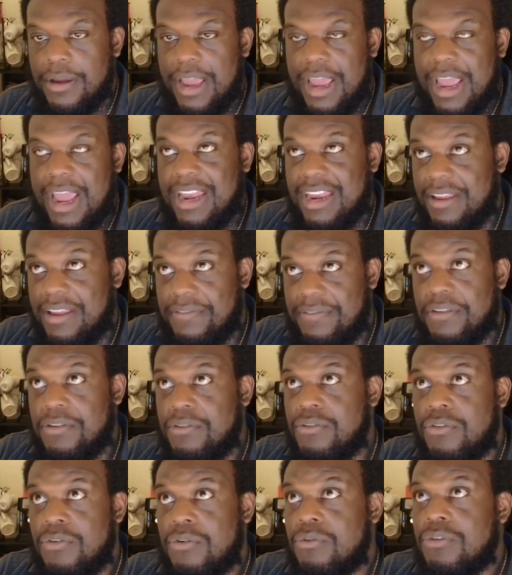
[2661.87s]
And if you
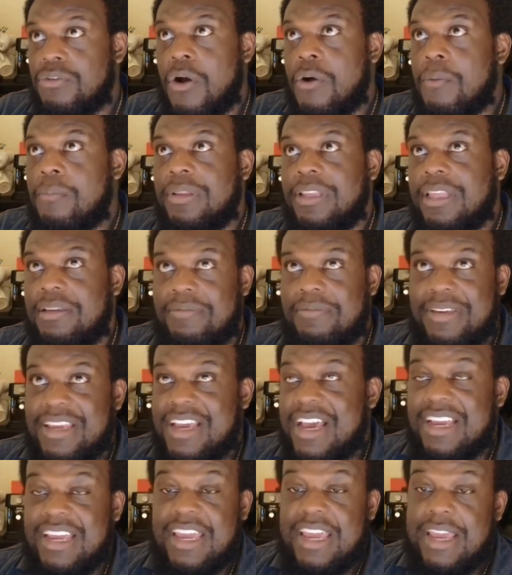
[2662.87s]
don't believe me,
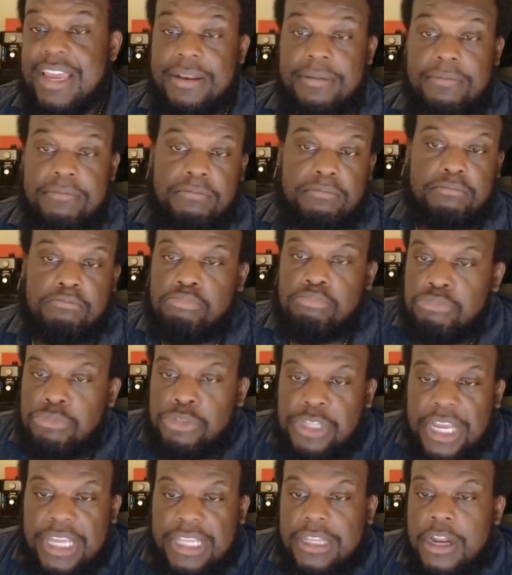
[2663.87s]
again,
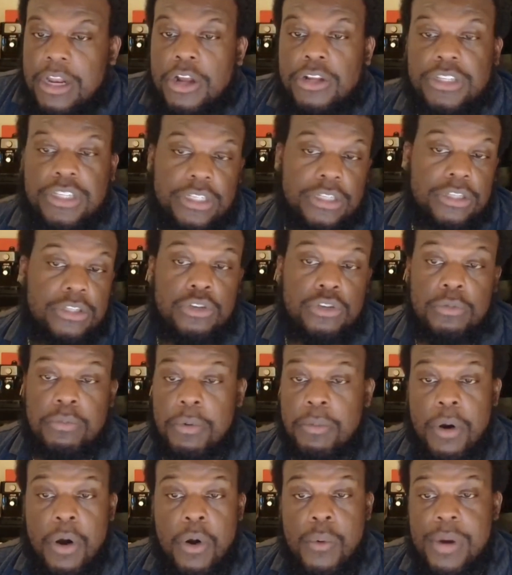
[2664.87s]
Jalen Hurts is a
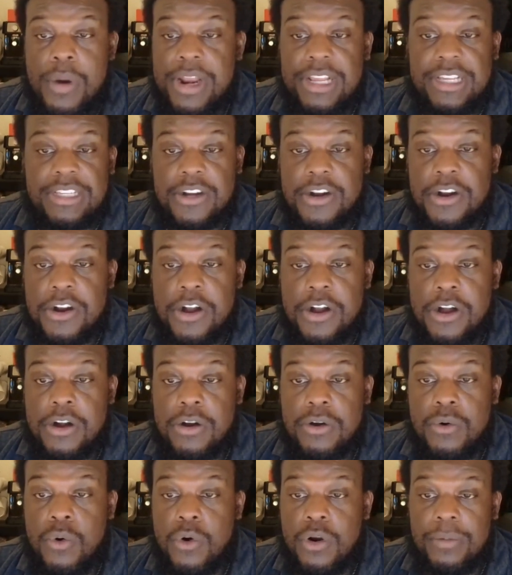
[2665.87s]
Super Bowl winning
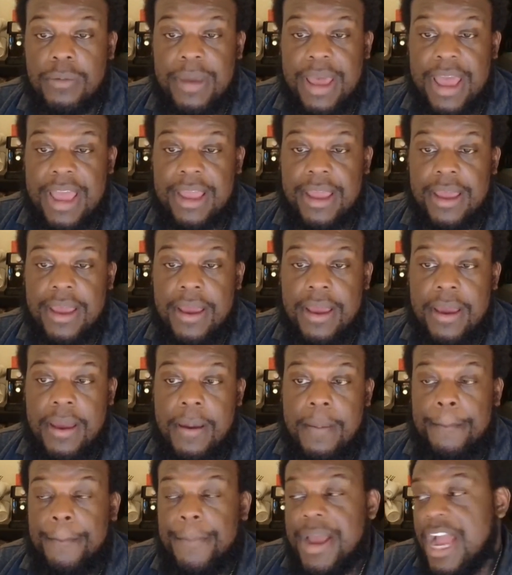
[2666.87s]
quarterback.
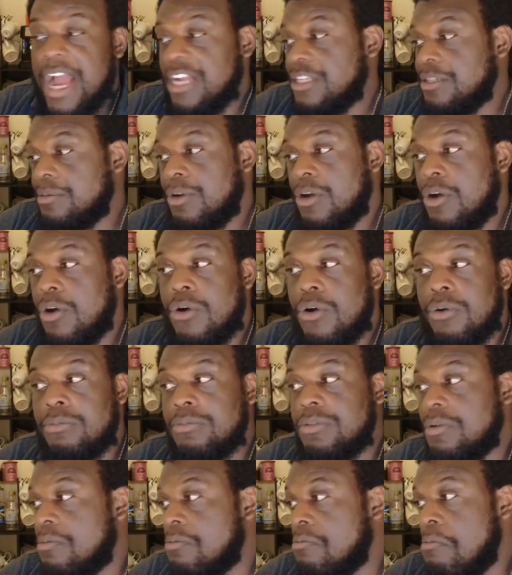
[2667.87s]
Patrick
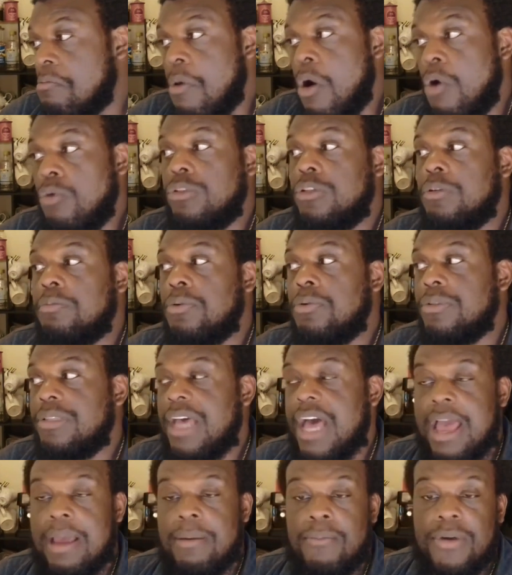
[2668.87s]
Mahomes, multiple
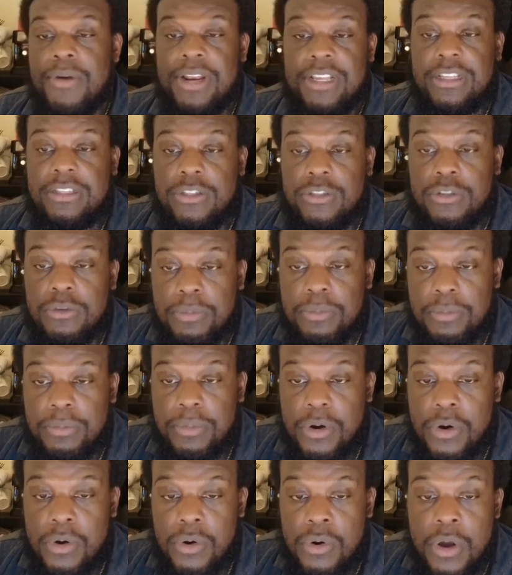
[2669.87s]
time winning Super
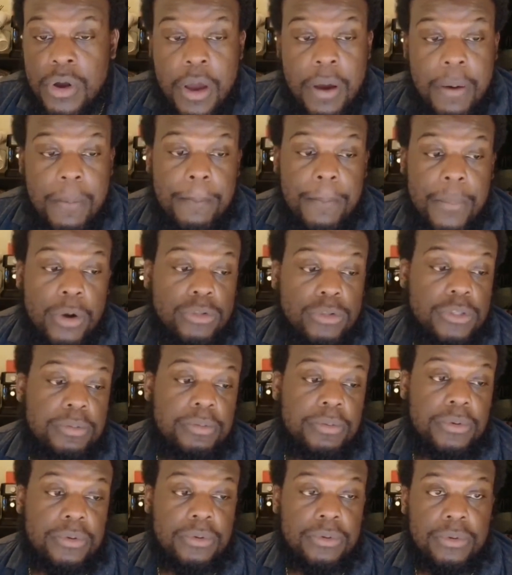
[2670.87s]
Bowl,
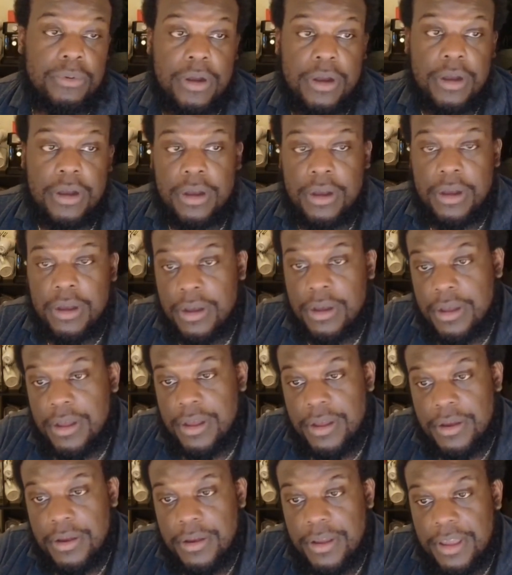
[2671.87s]
multiple
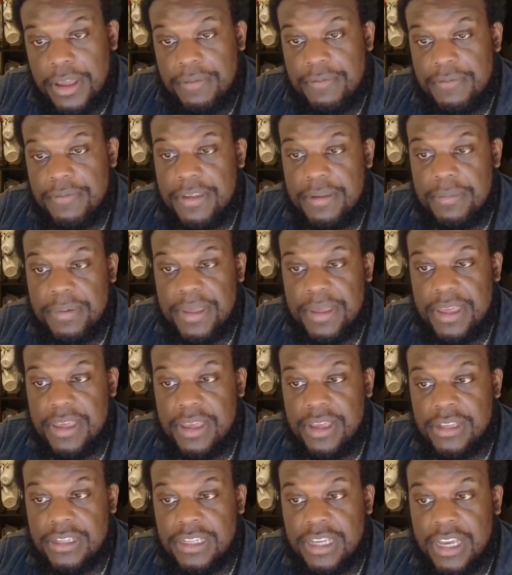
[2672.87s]

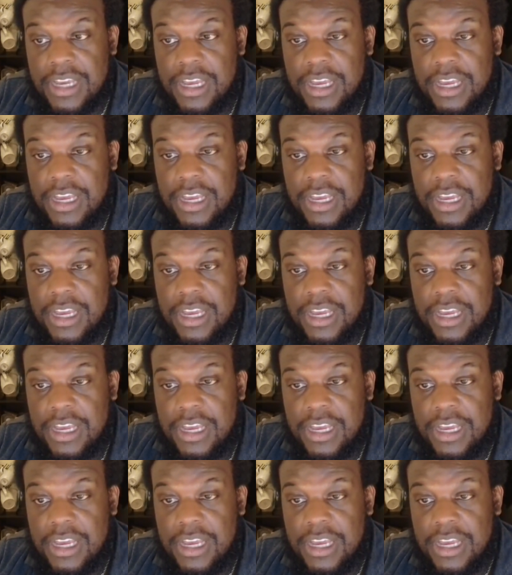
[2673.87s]
MVPs.